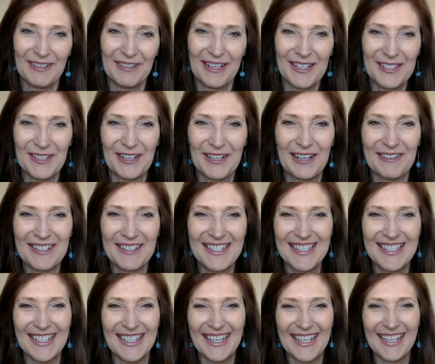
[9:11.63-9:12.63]
That's what I
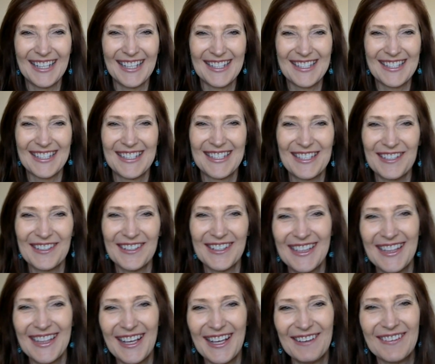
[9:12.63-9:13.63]
was thinking. It's
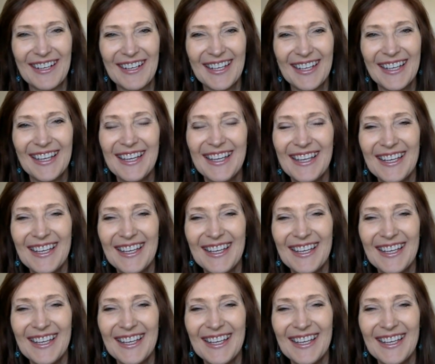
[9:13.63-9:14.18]
endearing that way.